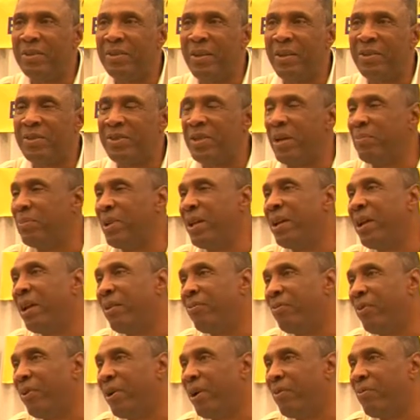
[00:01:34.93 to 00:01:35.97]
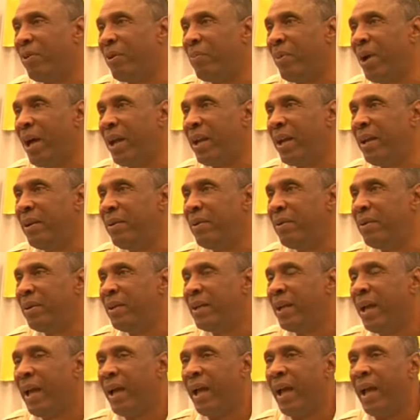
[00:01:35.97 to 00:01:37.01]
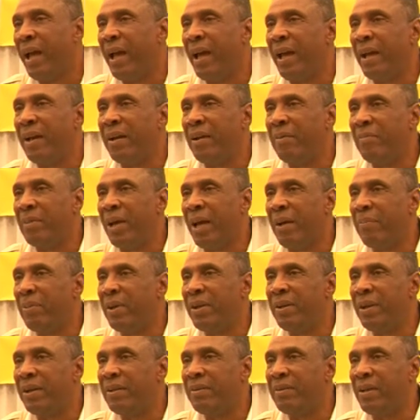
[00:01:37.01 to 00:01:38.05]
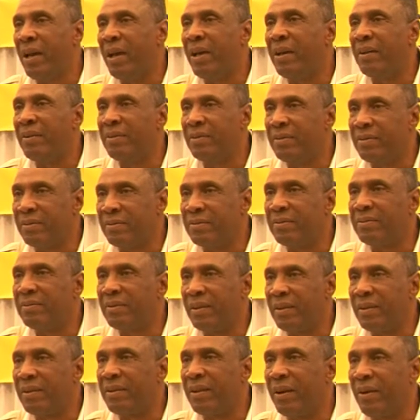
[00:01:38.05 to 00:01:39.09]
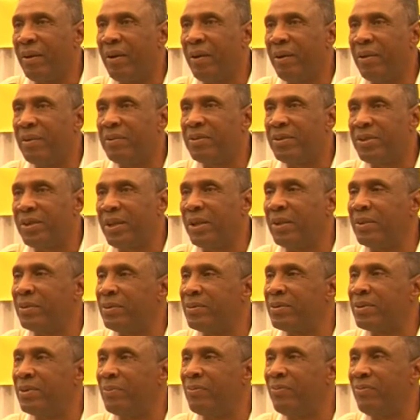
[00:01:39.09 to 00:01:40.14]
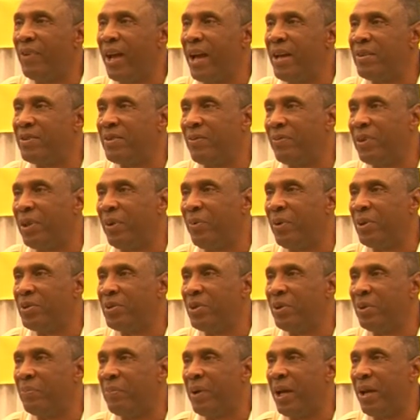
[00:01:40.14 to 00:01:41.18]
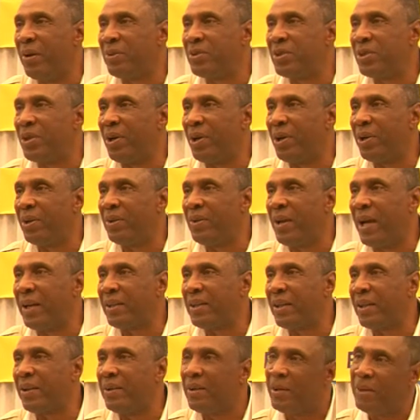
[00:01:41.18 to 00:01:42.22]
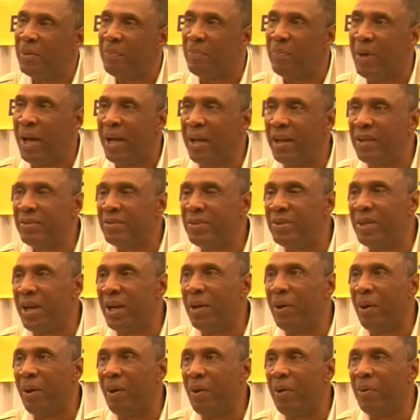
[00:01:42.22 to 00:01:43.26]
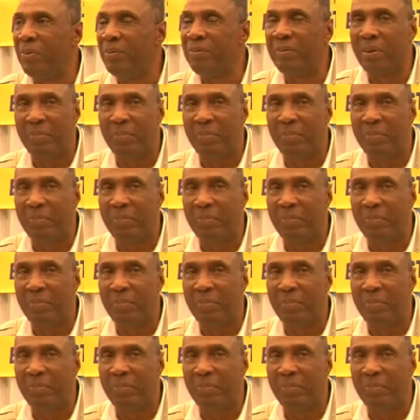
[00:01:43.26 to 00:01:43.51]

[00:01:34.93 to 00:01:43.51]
there's something here for everybody, and I'm happy that there are still some fans of the original Battlestar Galactica to come by and say hello.